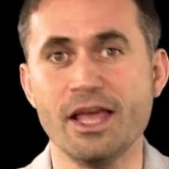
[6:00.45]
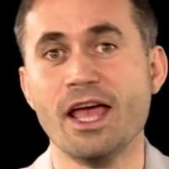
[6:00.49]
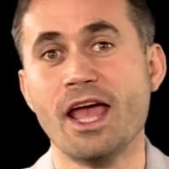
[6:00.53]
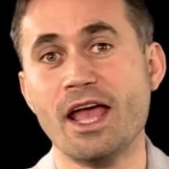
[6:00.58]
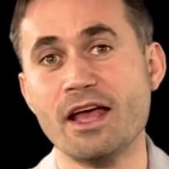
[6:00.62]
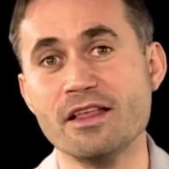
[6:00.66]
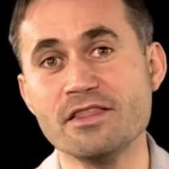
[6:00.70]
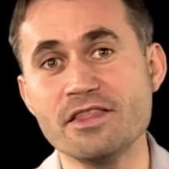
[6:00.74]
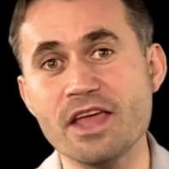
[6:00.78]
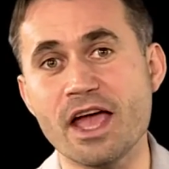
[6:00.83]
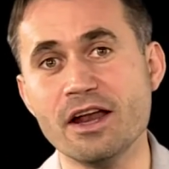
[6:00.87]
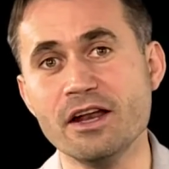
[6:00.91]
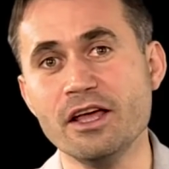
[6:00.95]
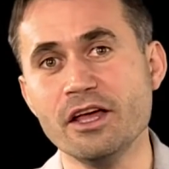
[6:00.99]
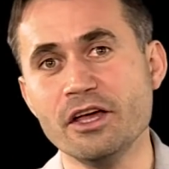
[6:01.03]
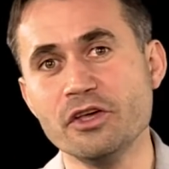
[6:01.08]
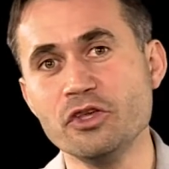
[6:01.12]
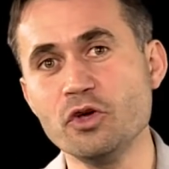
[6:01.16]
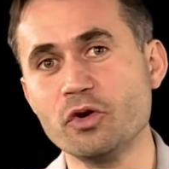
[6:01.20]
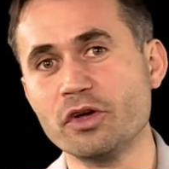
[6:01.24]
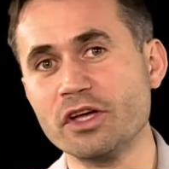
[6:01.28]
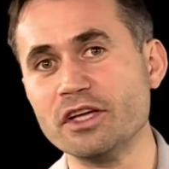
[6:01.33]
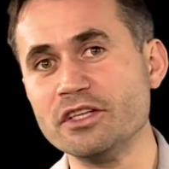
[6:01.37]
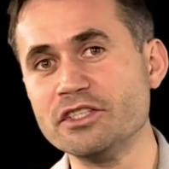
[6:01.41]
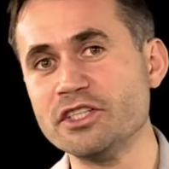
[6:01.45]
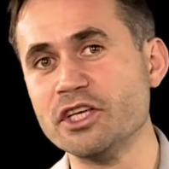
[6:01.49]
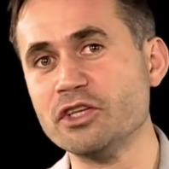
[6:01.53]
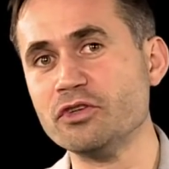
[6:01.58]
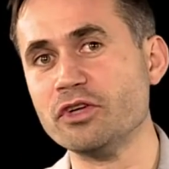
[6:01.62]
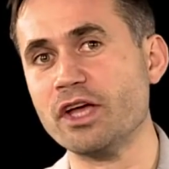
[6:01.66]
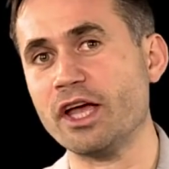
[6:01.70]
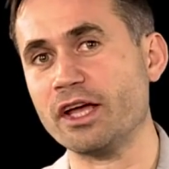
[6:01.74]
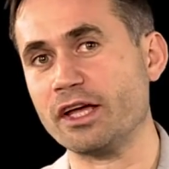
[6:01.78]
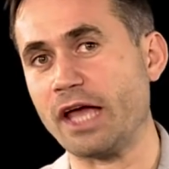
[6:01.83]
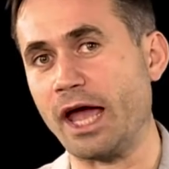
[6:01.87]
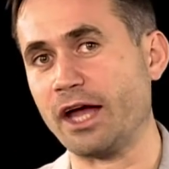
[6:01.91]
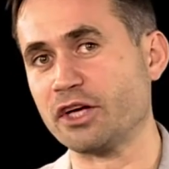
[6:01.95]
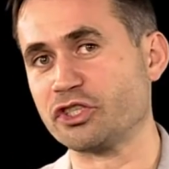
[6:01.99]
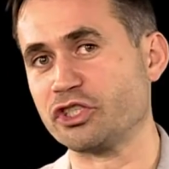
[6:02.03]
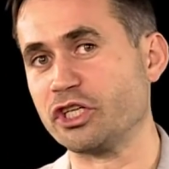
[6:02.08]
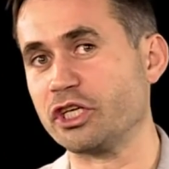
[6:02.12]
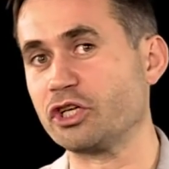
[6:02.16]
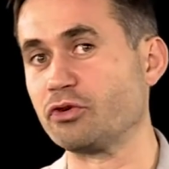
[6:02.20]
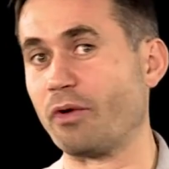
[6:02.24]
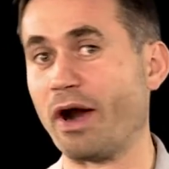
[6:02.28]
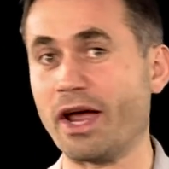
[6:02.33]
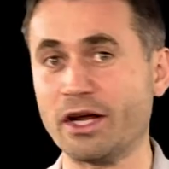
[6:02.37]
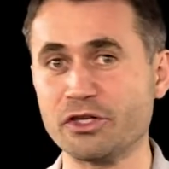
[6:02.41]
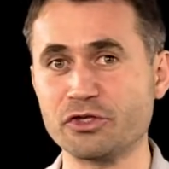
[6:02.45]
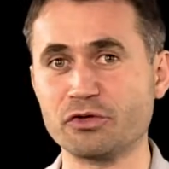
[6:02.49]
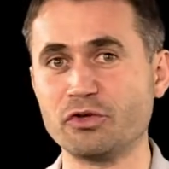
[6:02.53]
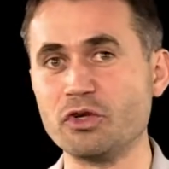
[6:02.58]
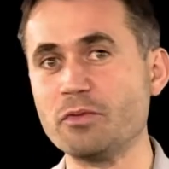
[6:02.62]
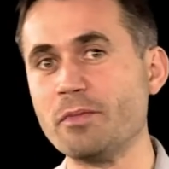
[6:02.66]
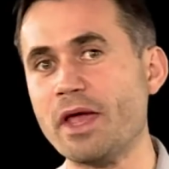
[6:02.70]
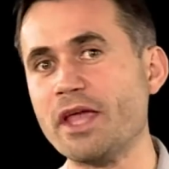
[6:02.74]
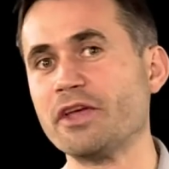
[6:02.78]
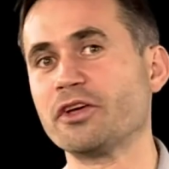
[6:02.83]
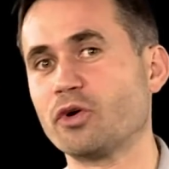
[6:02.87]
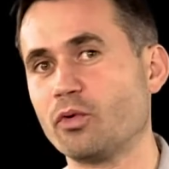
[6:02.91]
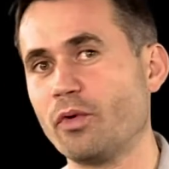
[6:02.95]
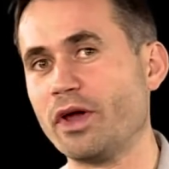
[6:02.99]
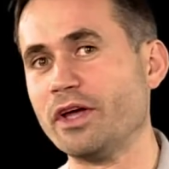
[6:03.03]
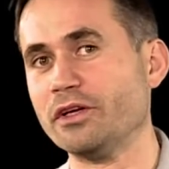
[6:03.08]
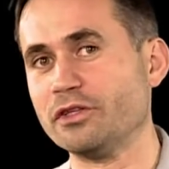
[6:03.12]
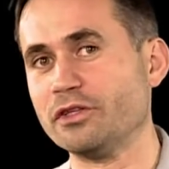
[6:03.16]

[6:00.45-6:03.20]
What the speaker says: and then you continue, actually gradually make your way